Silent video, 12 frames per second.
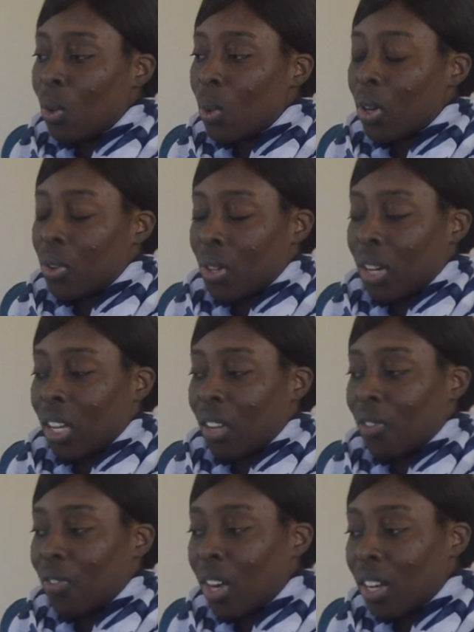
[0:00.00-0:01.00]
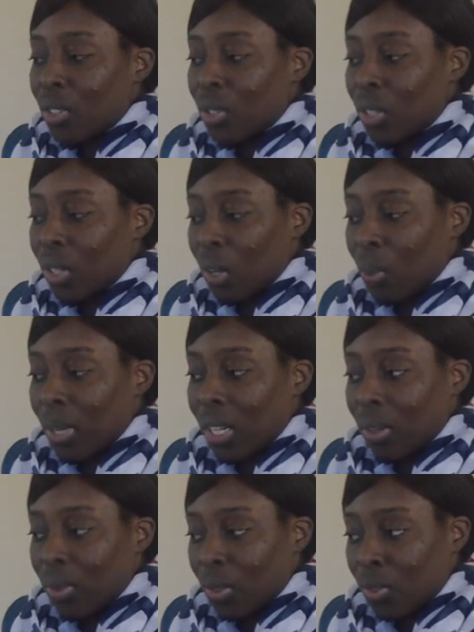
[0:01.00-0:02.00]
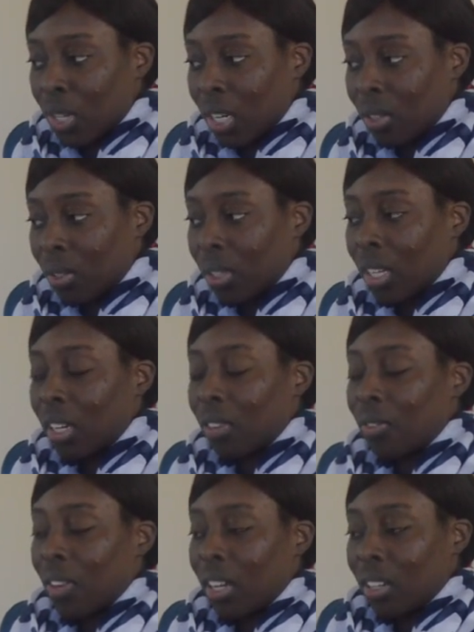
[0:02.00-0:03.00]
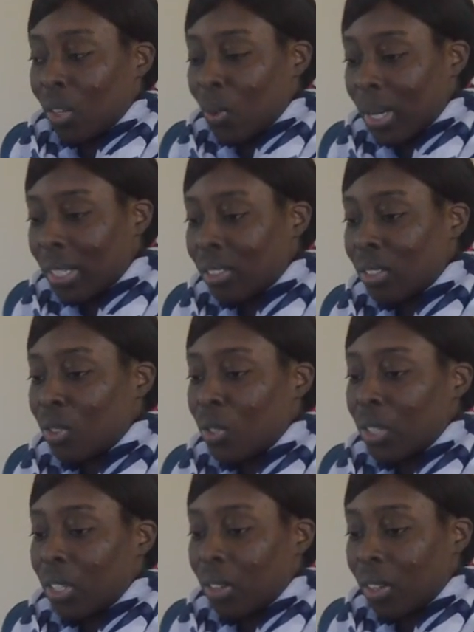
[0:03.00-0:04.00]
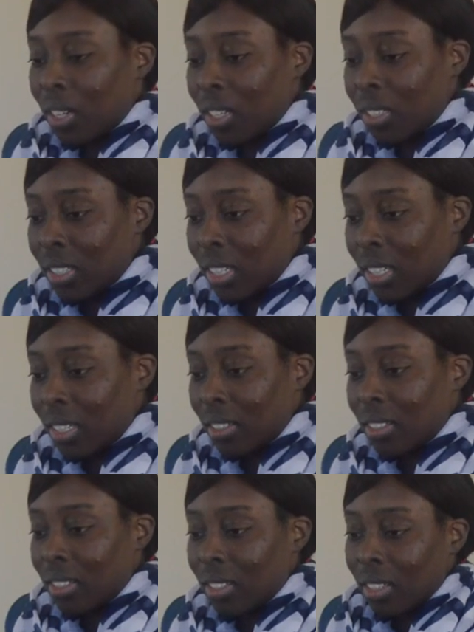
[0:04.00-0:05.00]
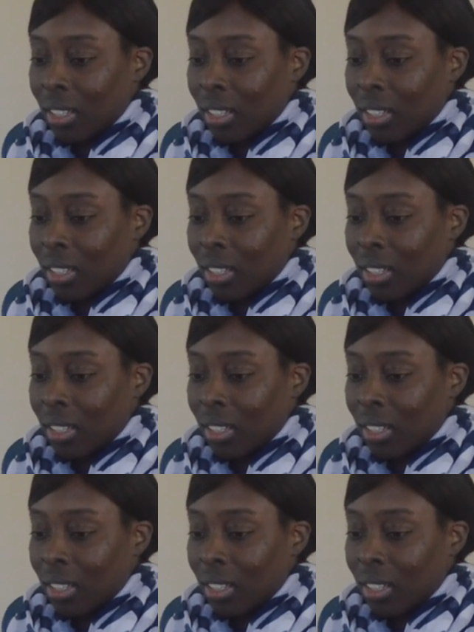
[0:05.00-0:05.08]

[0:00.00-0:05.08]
when you're starting afresh and nobody knows your channel, like finding ways to share your content.